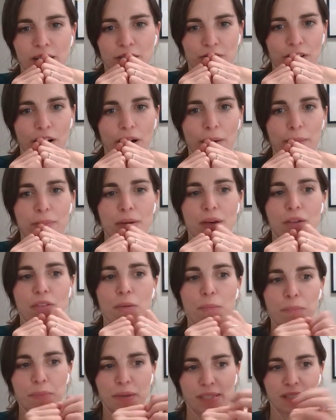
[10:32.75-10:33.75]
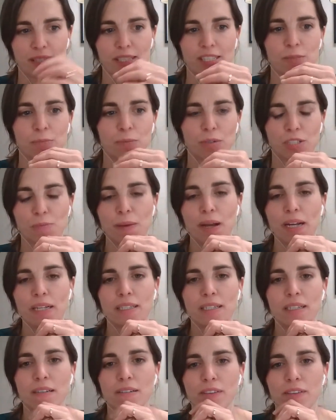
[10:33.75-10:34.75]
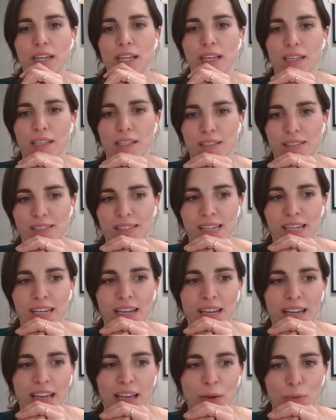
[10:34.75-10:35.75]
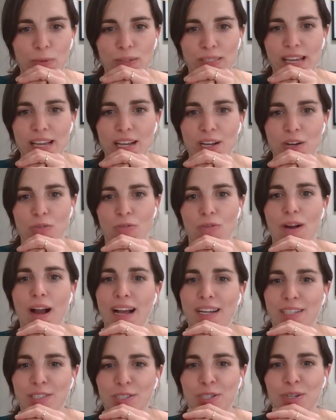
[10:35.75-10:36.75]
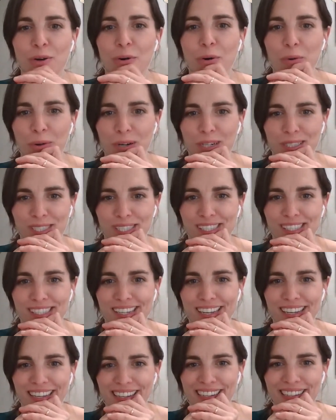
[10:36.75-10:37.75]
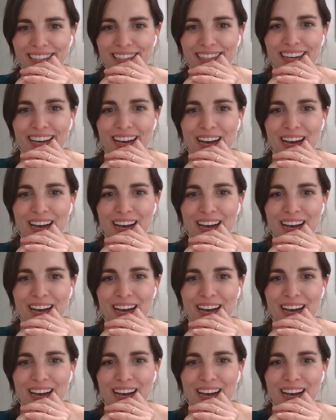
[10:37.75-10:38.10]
from the business perspective is it was a crash course in